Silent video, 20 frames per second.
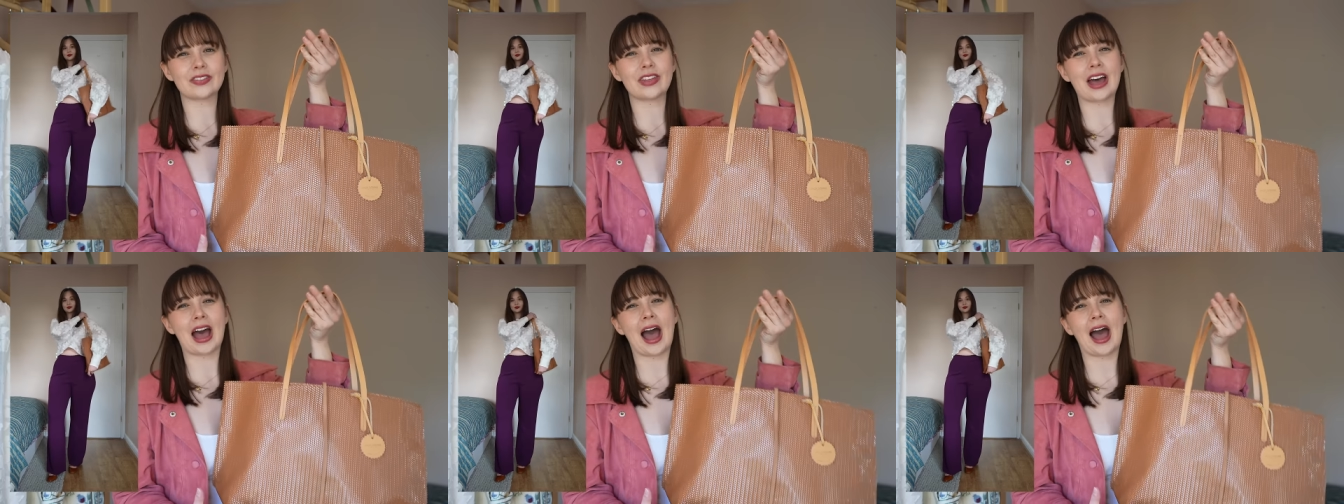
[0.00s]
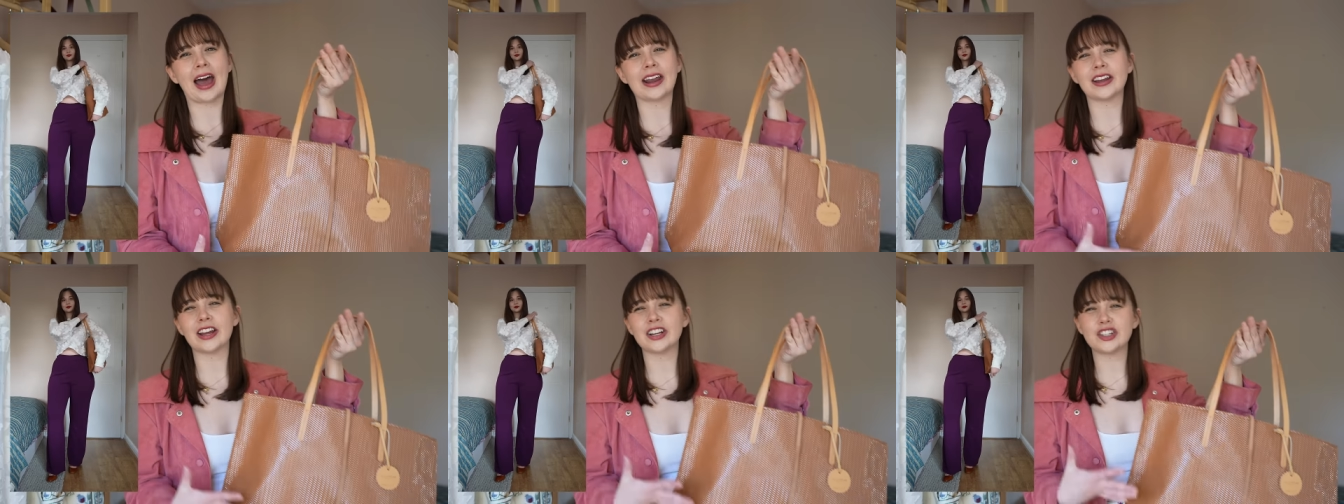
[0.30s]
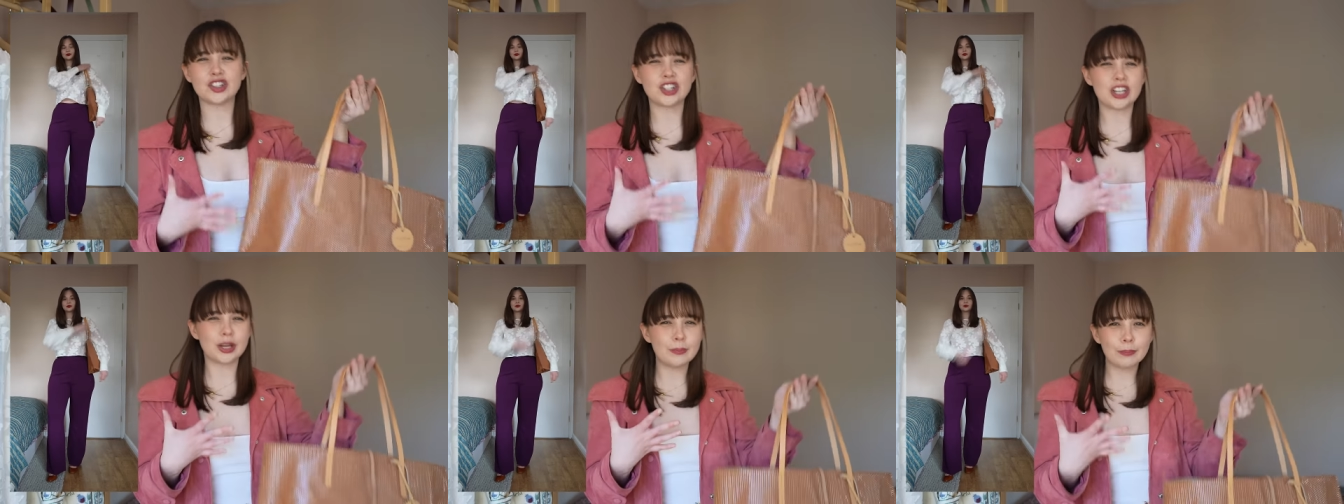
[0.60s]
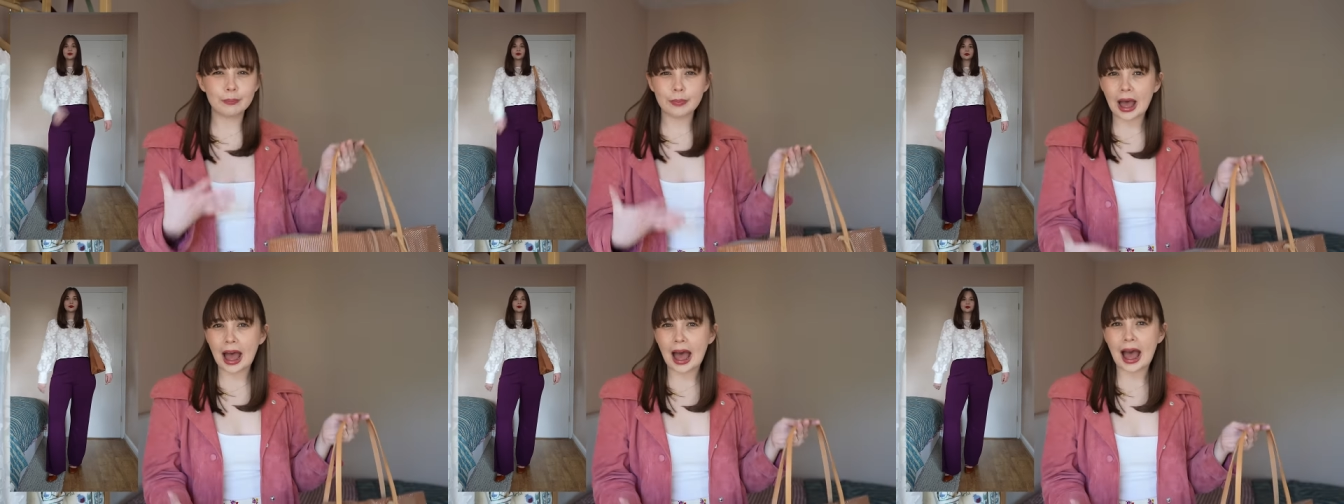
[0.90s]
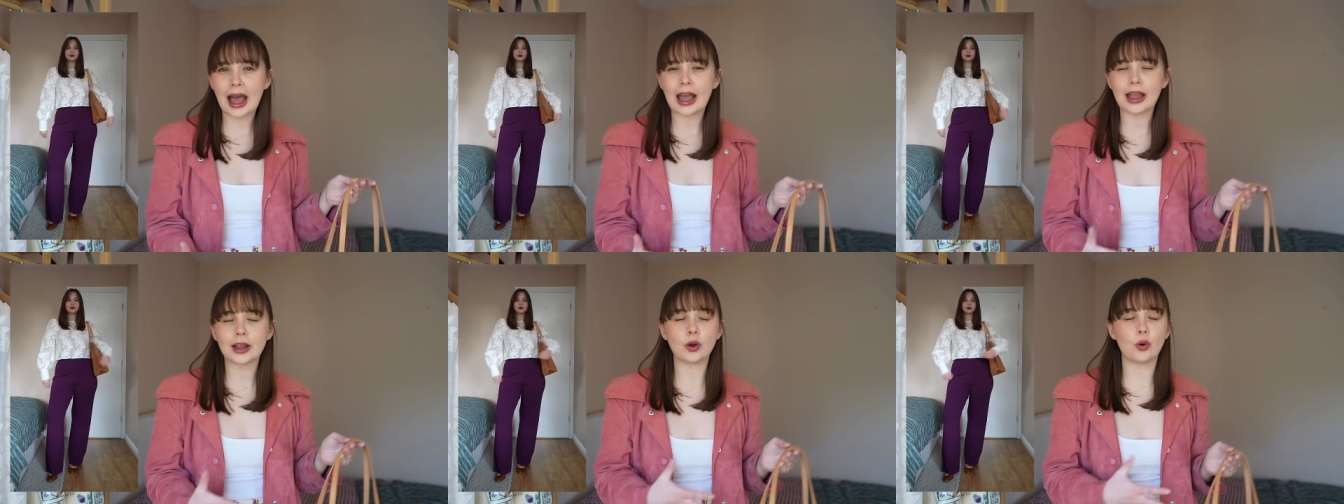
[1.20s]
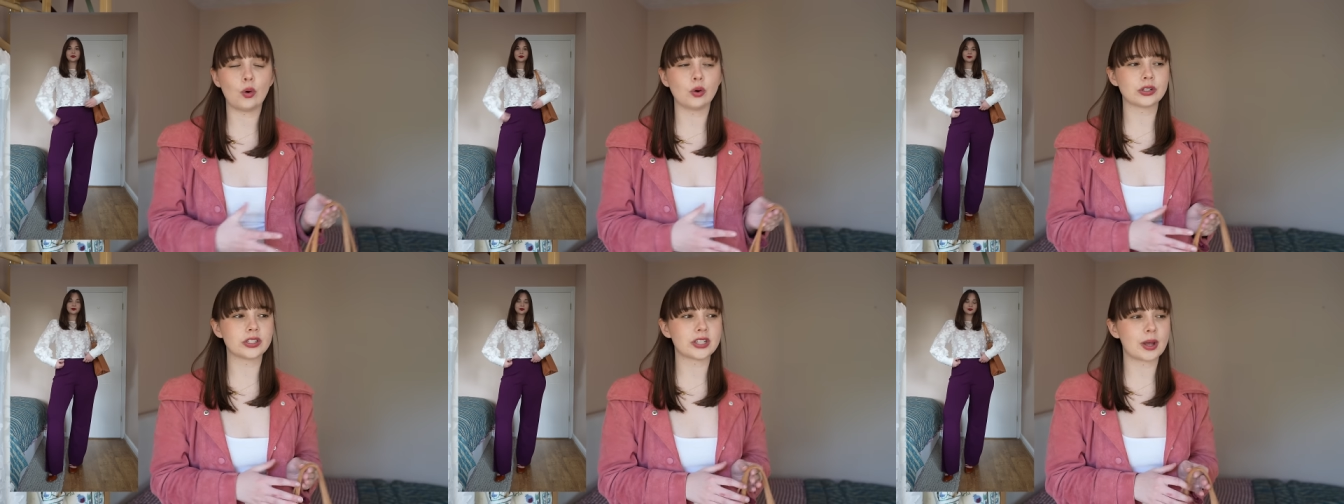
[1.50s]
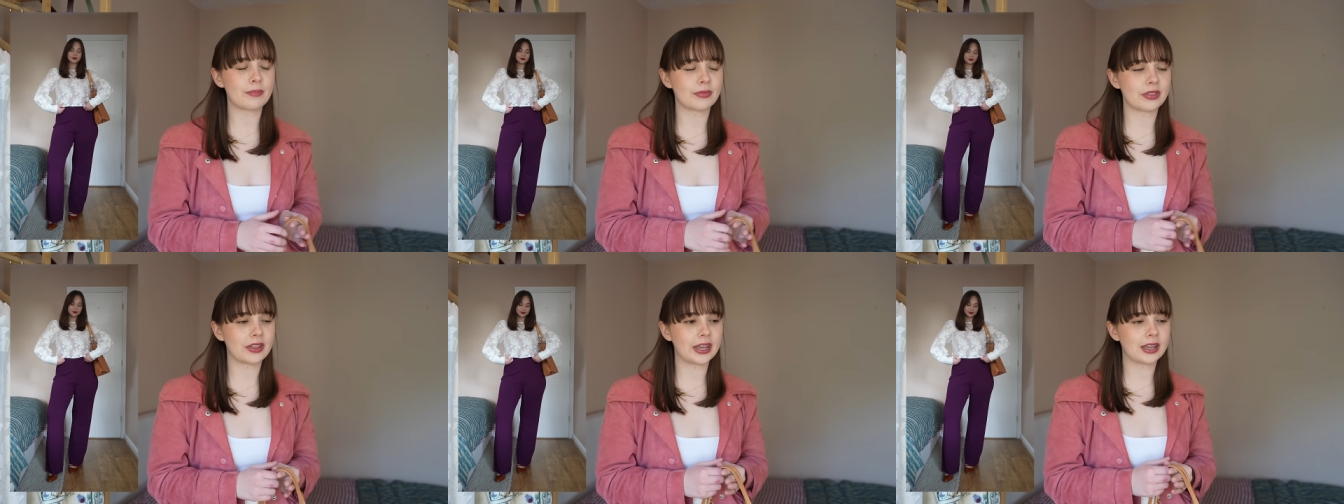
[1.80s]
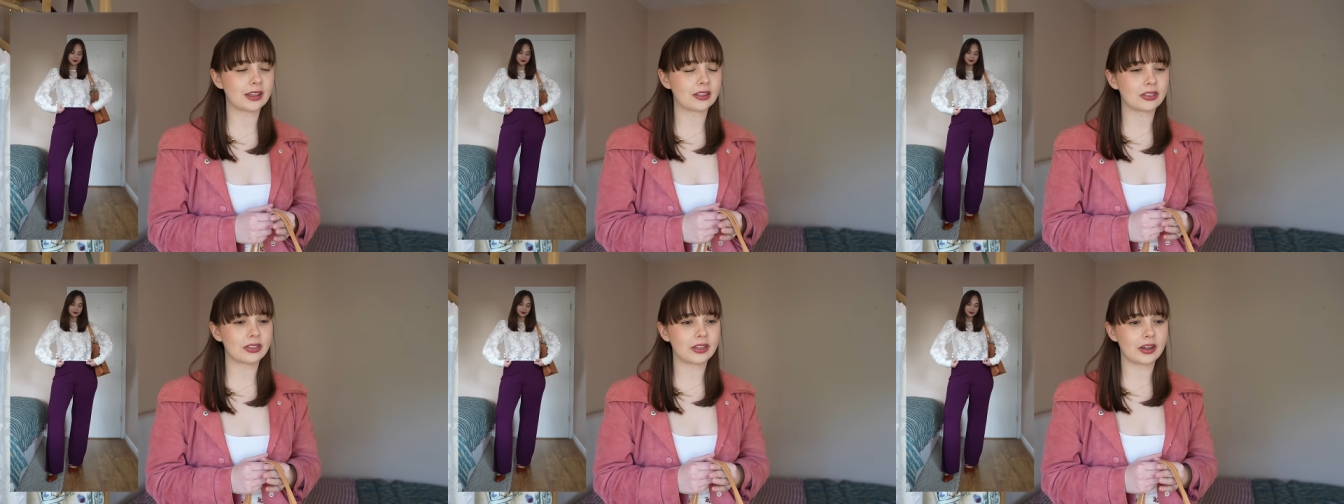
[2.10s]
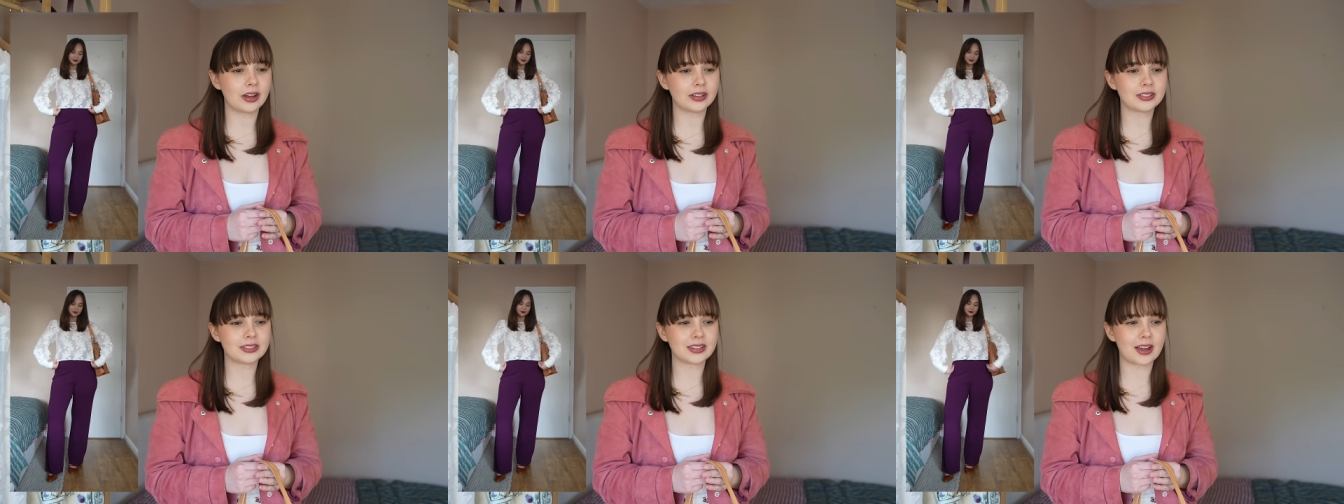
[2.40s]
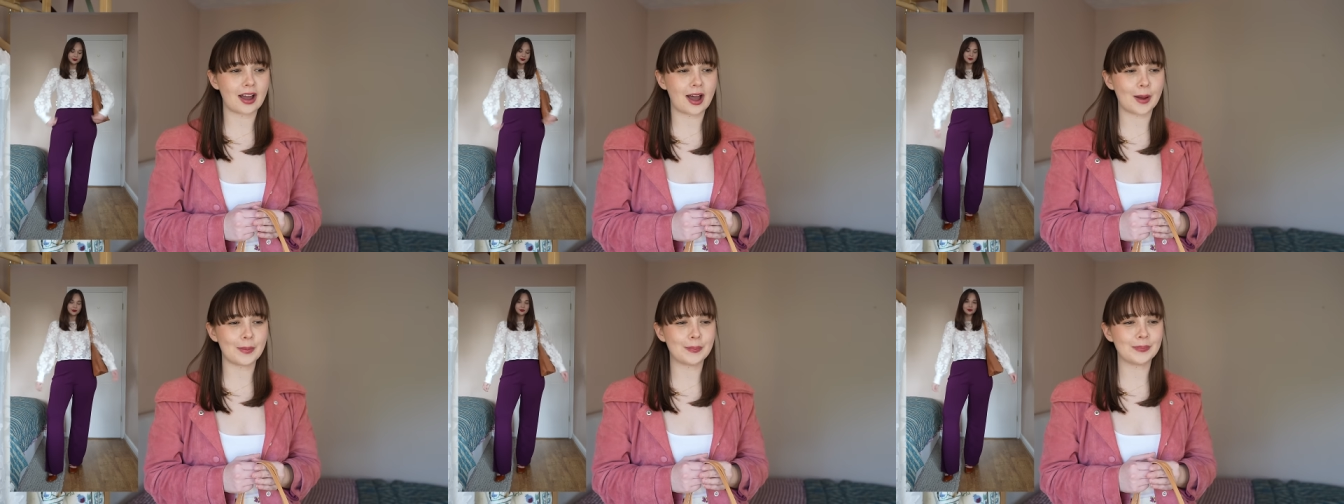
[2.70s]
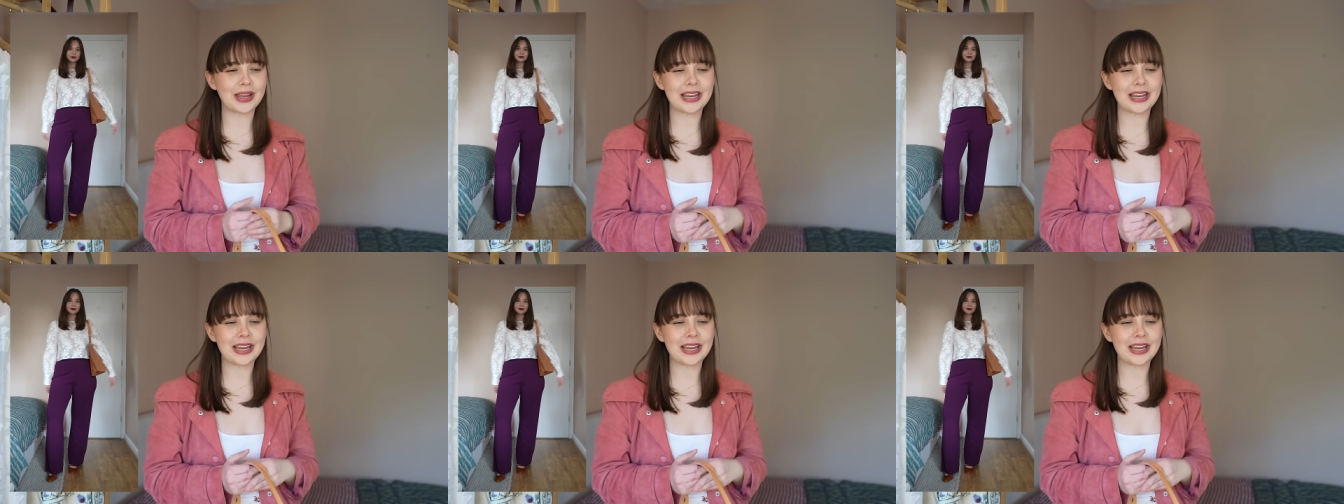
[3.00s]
than a gym bag or something that um,